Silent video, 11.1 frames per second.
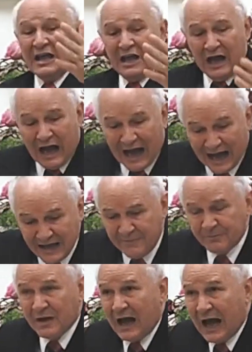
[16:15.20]

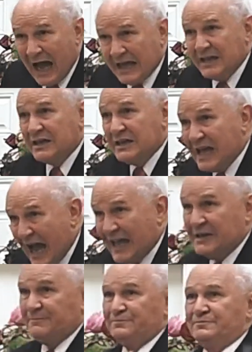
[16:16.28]
of all the trumpets.
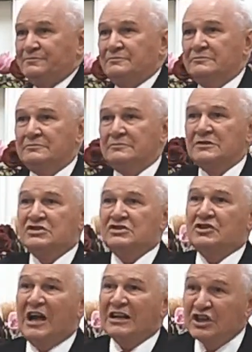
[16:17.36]
Oh,
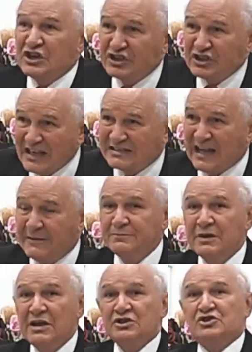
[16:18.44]
oh, oh,
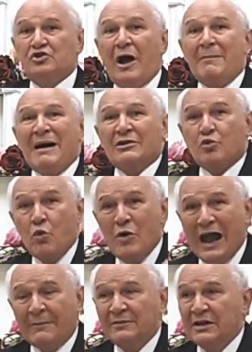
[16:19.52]
only
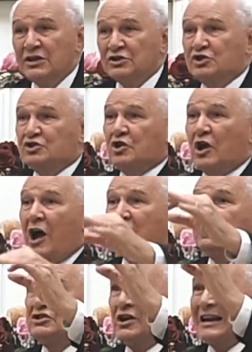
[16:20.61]
sadness, only
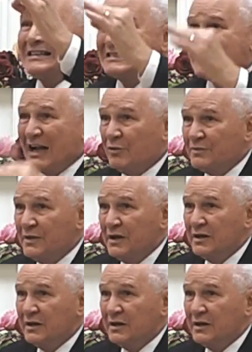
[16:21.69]
bitterness,